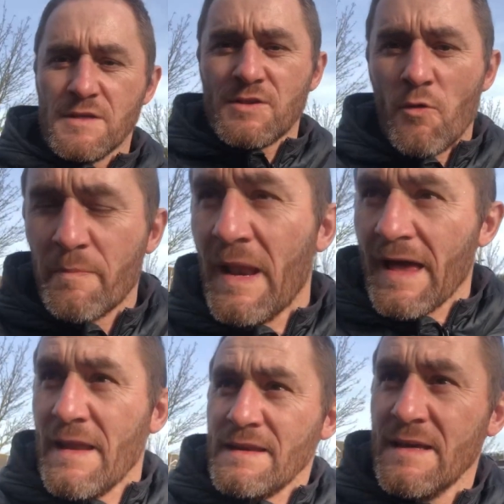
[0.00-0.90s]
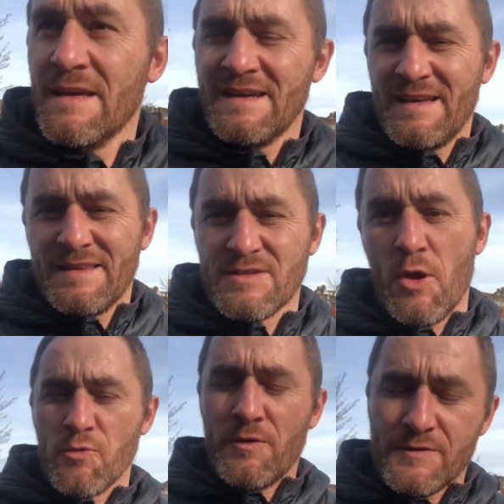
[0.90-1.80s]
no plan, there's
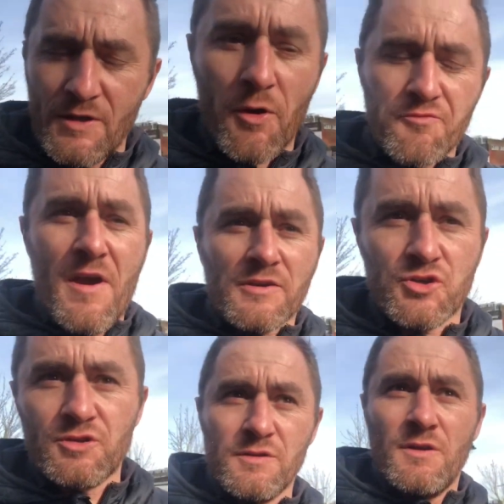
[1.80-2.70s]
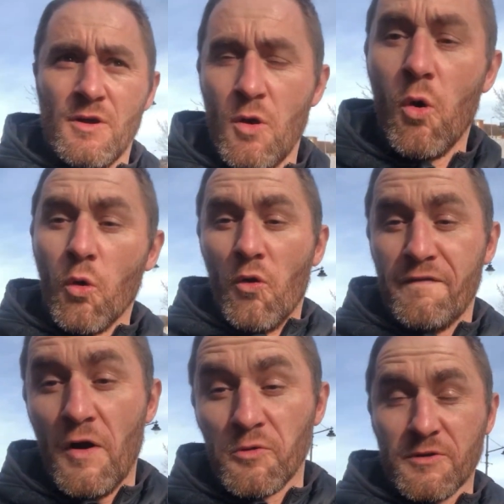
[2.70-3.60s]
no direction or
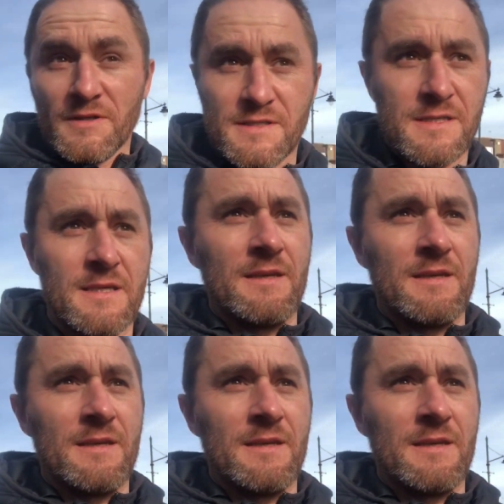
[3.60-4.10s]
focus.